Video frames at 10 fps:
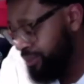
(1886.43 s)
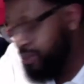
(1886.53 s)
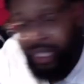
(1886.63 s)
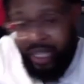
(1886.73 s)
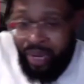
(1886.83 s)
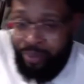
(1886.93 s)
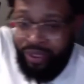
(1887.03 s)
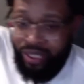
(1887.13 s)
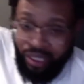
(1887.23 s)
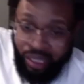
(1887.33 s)
Gotta put
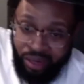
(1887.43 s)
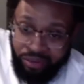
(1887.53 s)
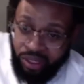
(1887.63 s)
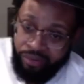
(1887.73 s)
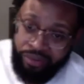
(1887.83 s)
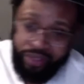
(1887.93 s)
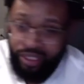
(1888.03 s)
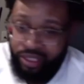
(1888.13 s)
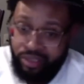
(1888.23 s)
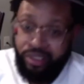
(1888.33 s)
the gloves on for
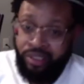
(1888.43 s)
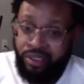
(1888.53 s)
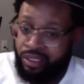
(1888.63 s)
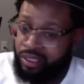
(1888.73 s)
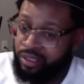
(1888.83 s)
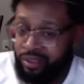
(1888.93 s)
these, cause these,